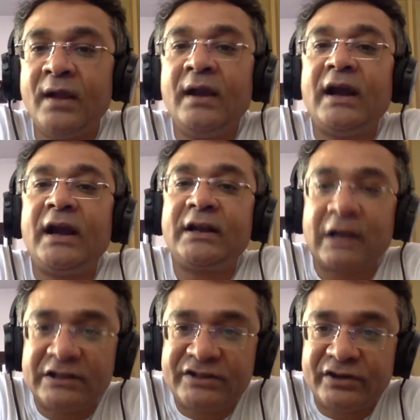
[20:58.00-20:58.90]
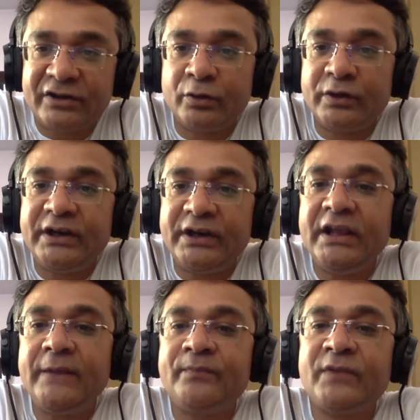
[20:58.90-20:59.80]
and cultural
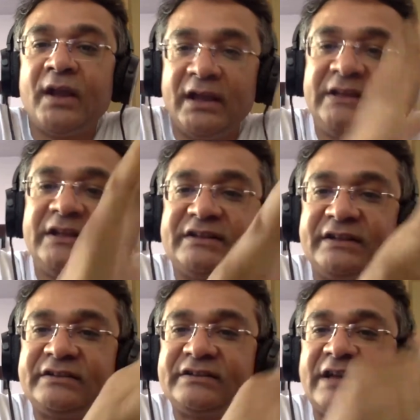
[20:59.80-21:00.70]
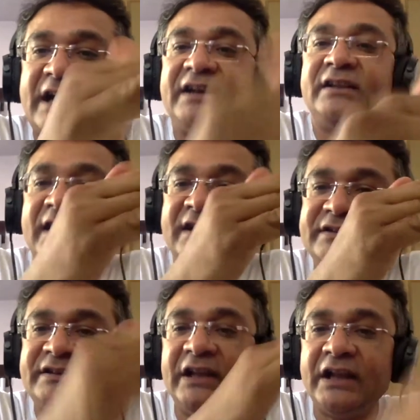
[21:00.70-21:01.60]
unity in the sense that they are
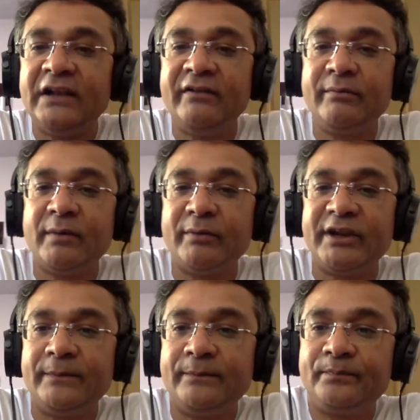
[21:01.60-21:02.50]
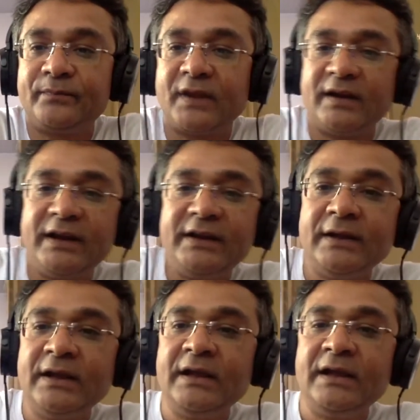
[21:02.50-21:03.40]
still a living memory, right?
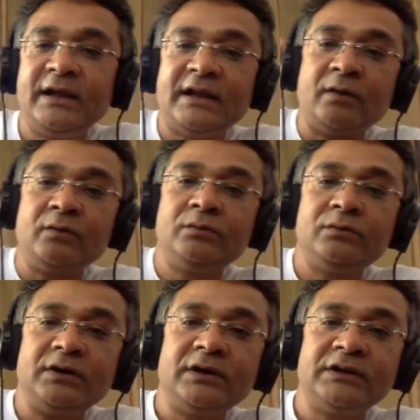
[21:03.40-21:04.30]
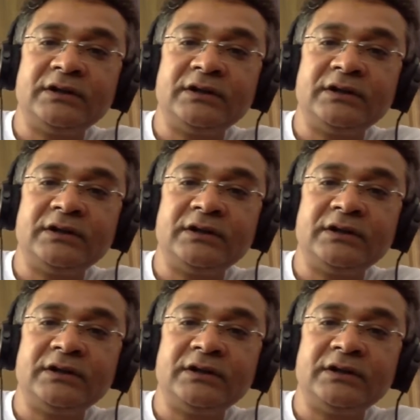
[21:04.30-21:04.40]
Now, uh, the